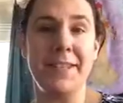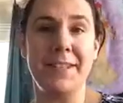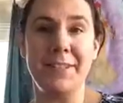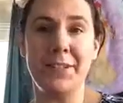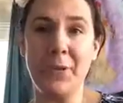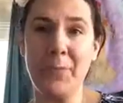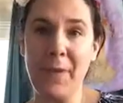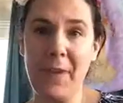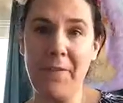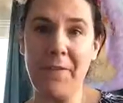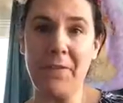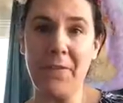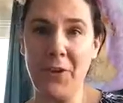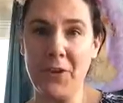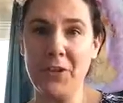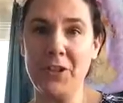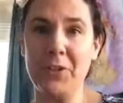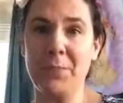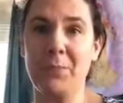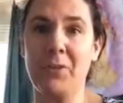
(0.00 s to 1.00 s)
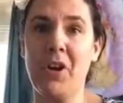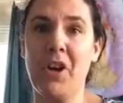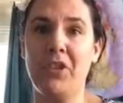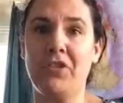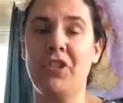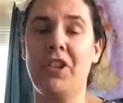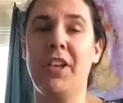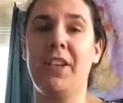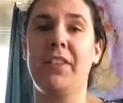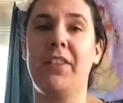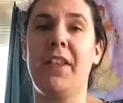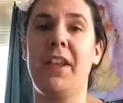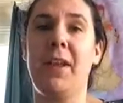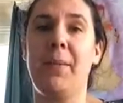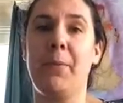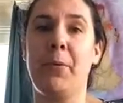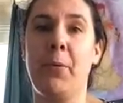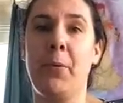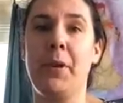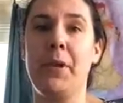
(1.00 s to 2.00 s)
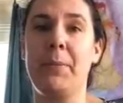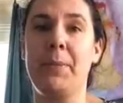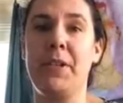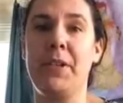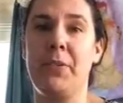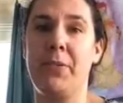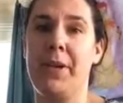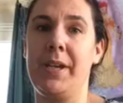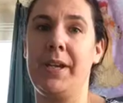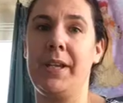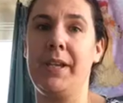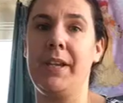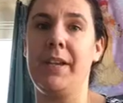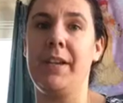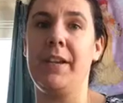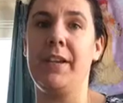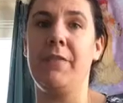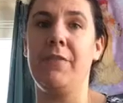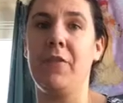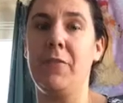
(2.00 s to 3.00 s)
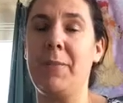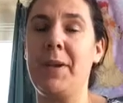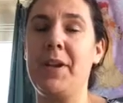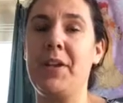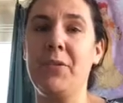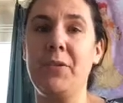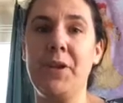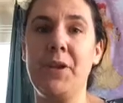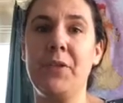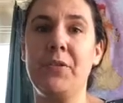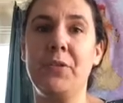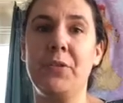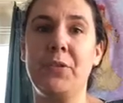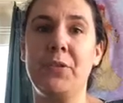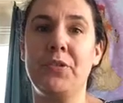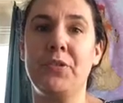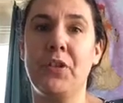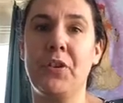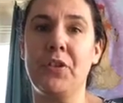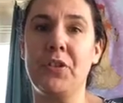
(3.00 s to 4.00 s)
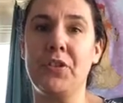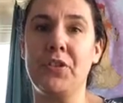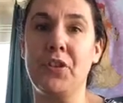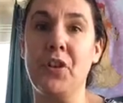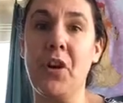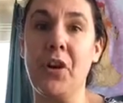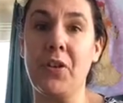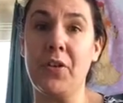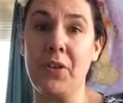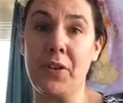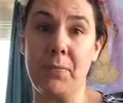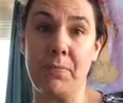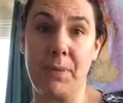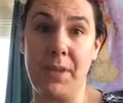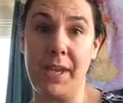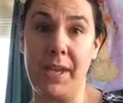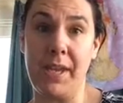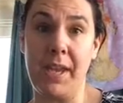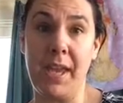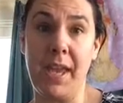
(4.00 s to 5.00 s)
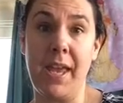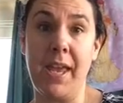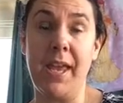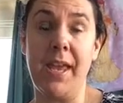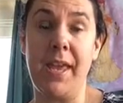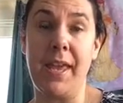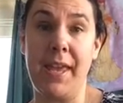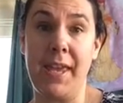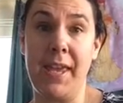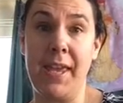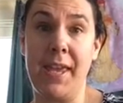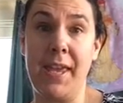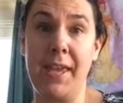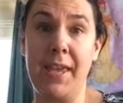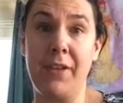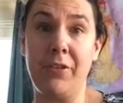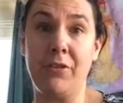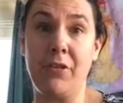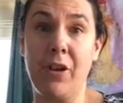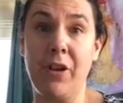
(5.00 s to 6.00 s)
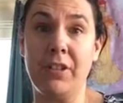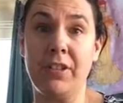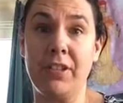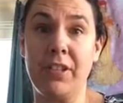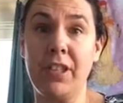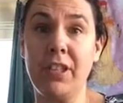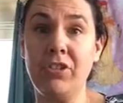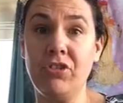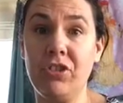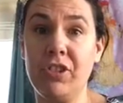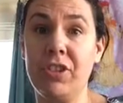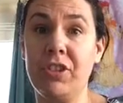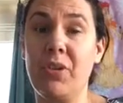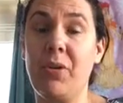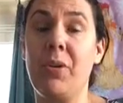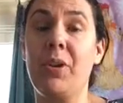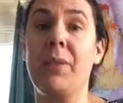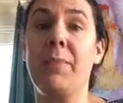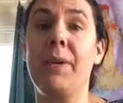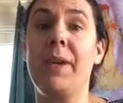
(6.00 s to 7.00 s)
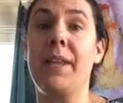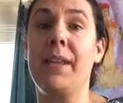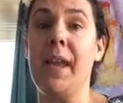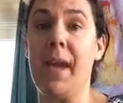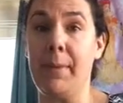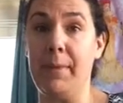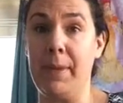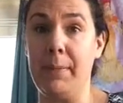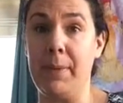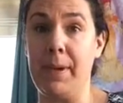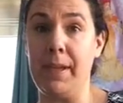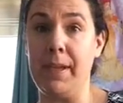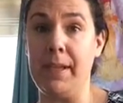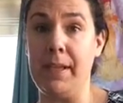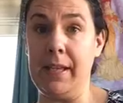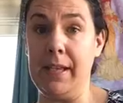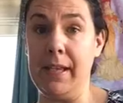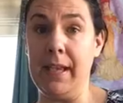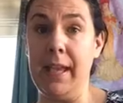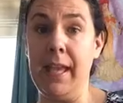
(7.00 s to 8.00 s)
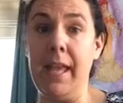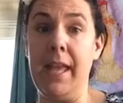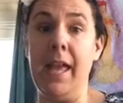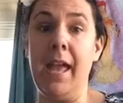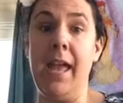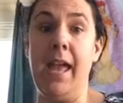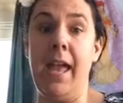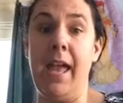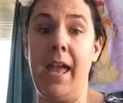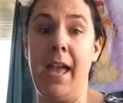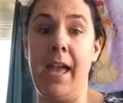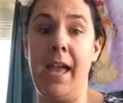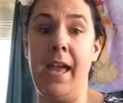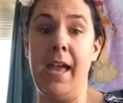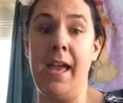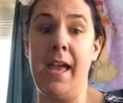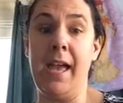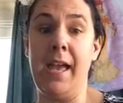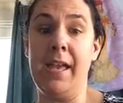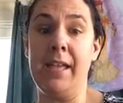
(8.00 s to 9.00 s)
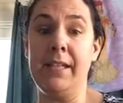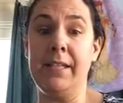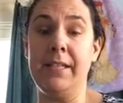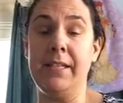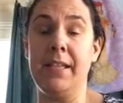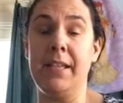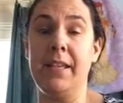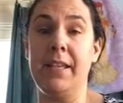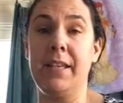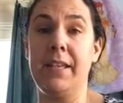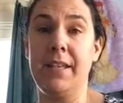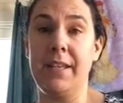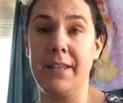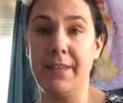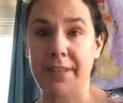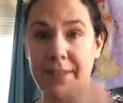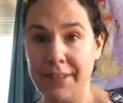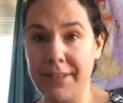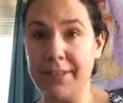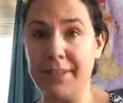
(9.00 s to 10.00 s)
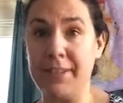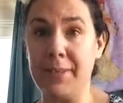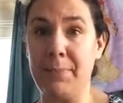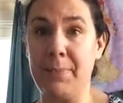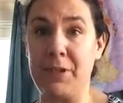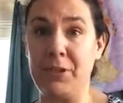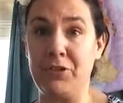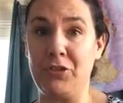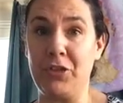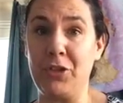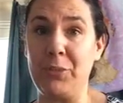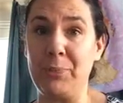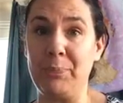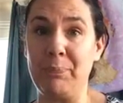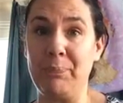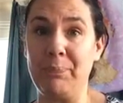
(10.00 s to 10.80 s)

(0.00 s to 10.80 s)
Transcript: So my first project that I'm going to be doing for my New Year New Start is not going to be a cross stitch. It's going to be a diamond painting, and this is the picture.